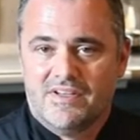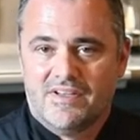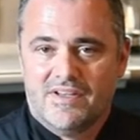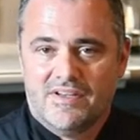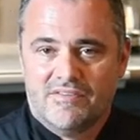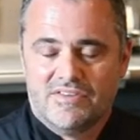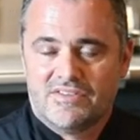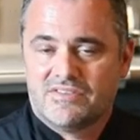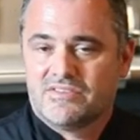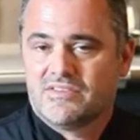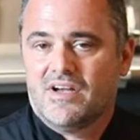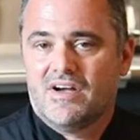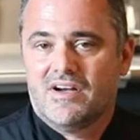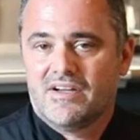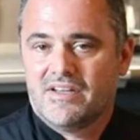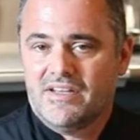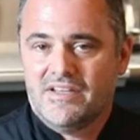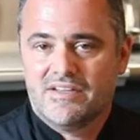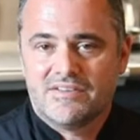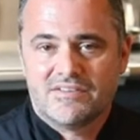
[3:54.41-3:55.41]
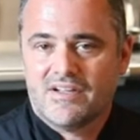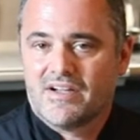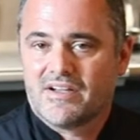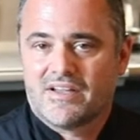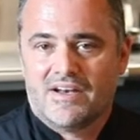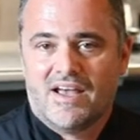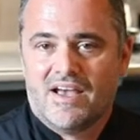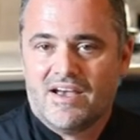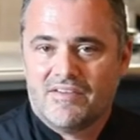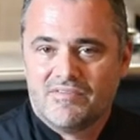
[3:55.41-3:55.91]
If it's soggy, it's not
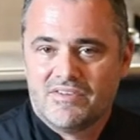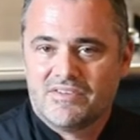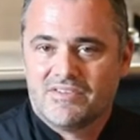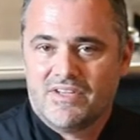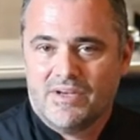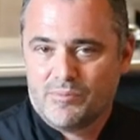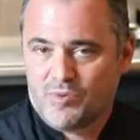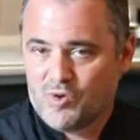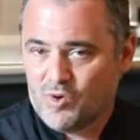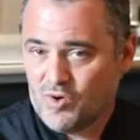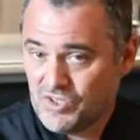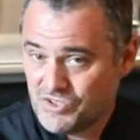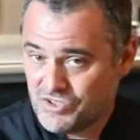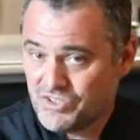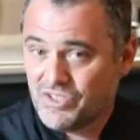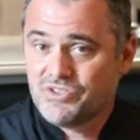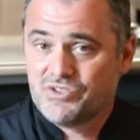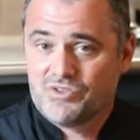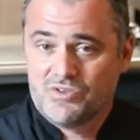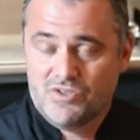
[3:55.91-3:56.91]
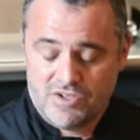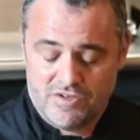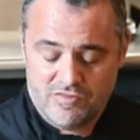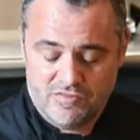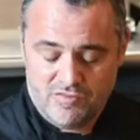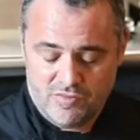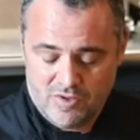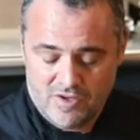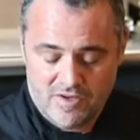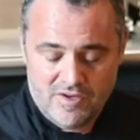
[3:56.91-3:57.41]
gonna have the same crunch that you're looking
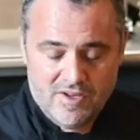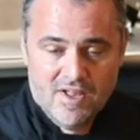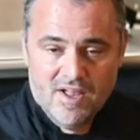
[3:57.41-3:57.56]
for.